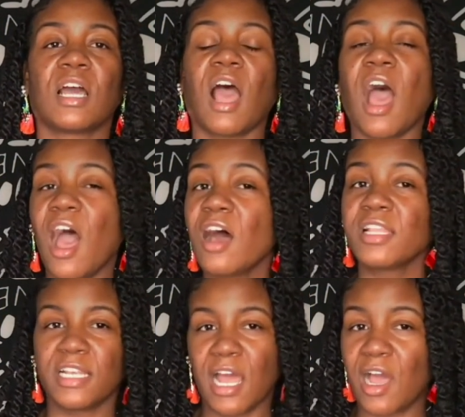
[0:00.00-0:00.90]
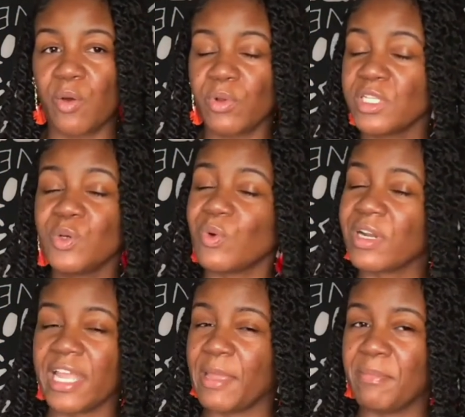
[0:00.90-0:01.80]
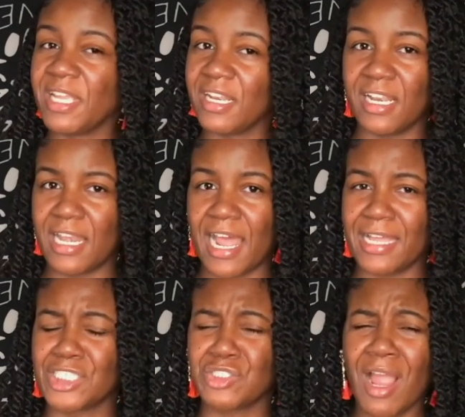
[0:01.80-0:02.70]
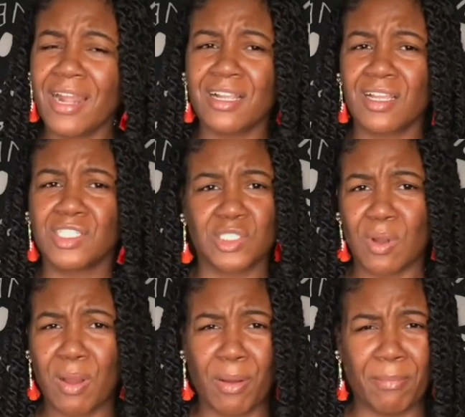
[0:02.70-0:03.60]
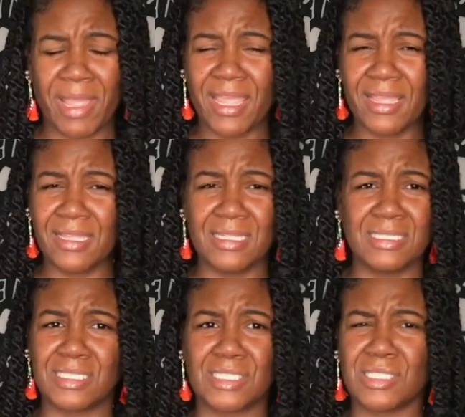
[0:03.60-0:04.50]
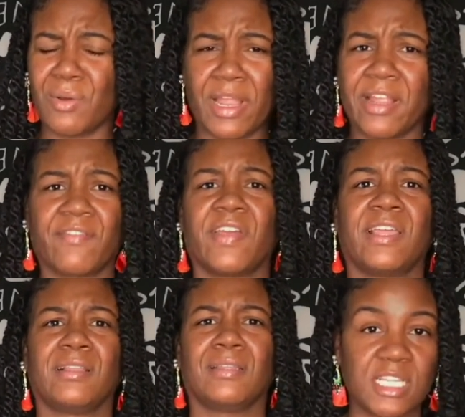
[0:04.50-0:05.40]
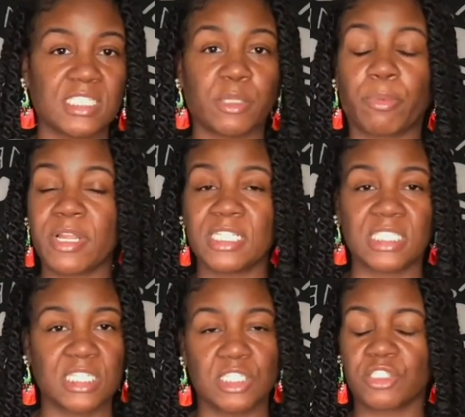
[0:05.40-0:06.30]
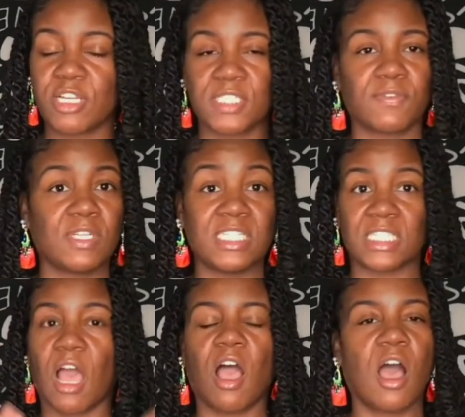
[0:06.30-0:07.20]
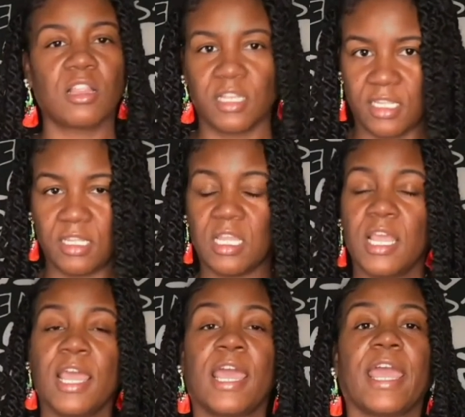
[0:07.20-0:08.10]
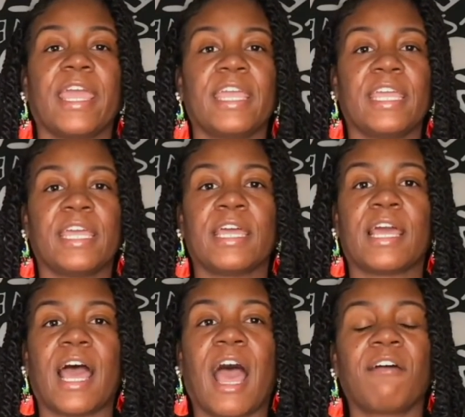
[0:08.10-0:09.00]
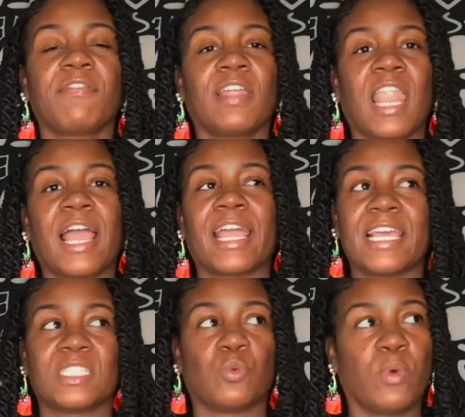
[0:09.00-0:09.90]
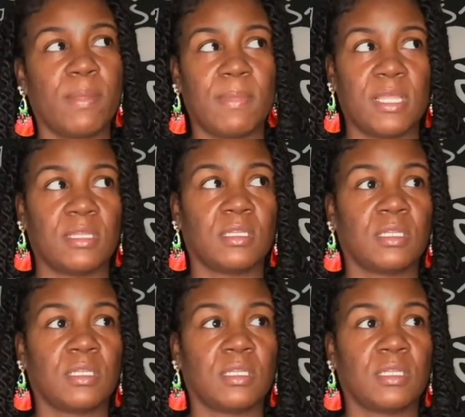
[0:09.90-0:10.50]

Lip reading: all in all, whether you want to admit it or not, trying to control a man is so aggravating. It's depressing, it's stressful, it's all of that. And I feel like as women,